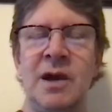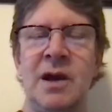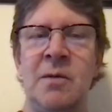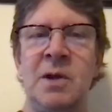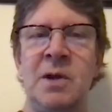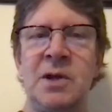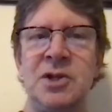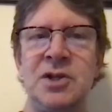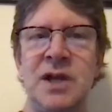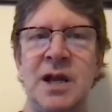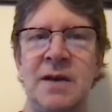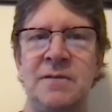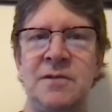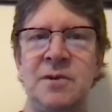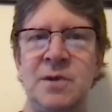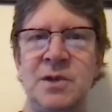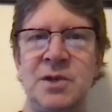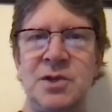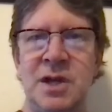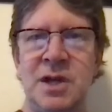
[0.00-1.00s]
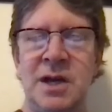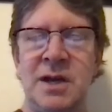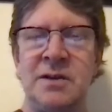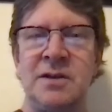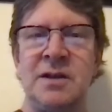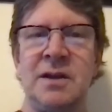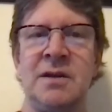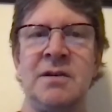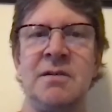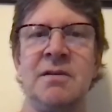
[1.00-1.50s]
and how much you have to
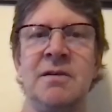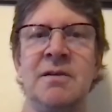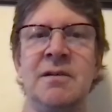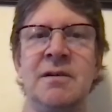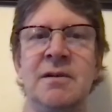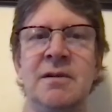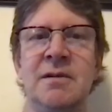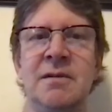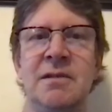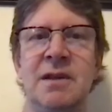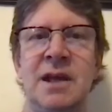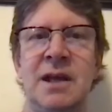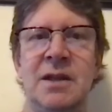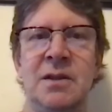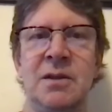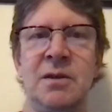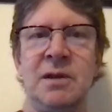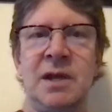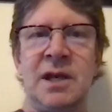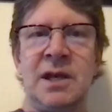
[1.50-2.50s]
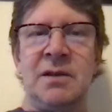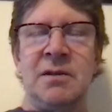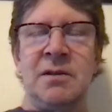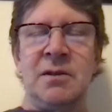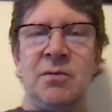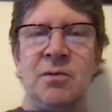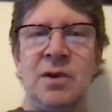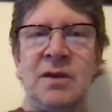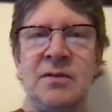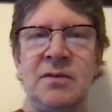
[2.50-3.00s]
inject and
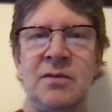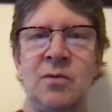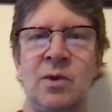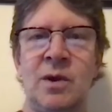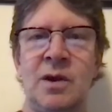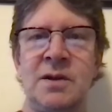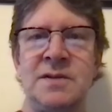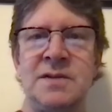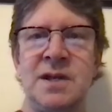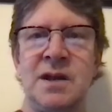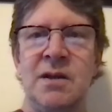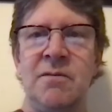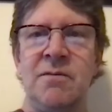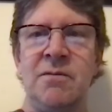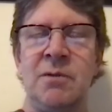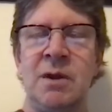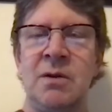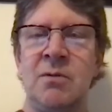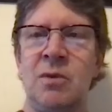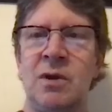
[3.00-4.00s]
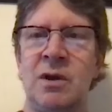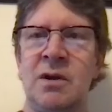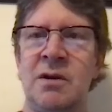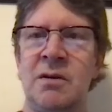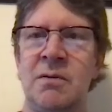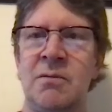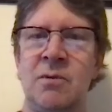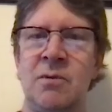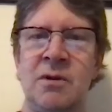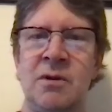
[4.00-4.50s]
the reservoir itself.
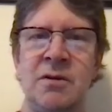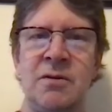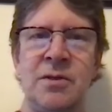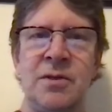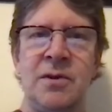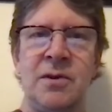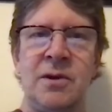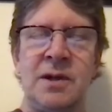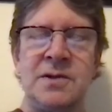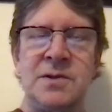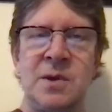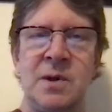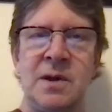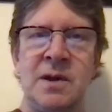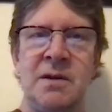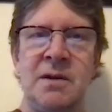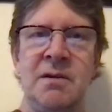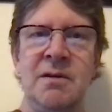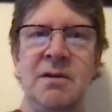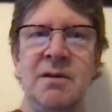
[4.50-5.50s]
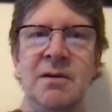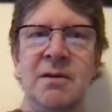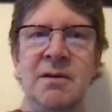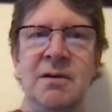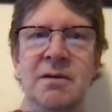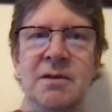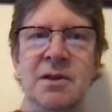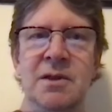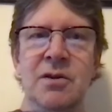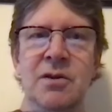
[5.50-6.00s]
What are your thoughts on,
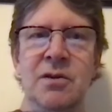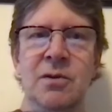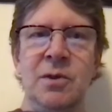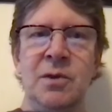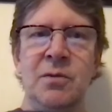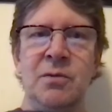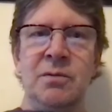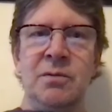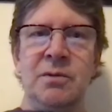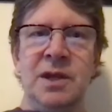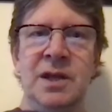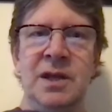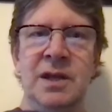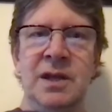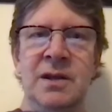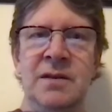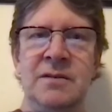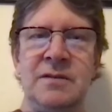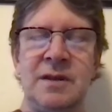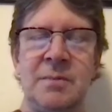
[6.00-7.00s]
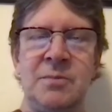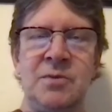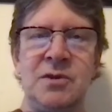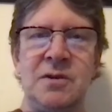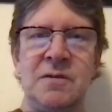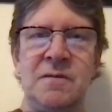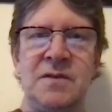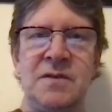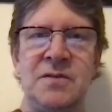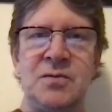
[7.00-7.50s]
the
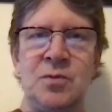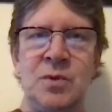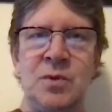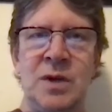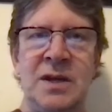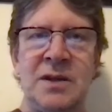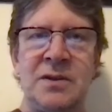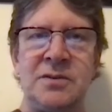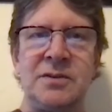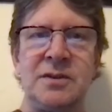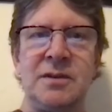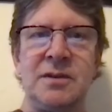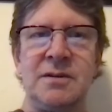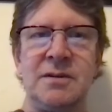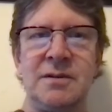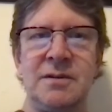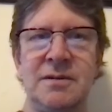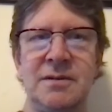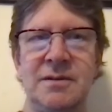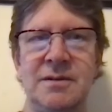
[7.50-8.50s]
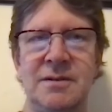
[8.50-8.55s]
subsurface risk?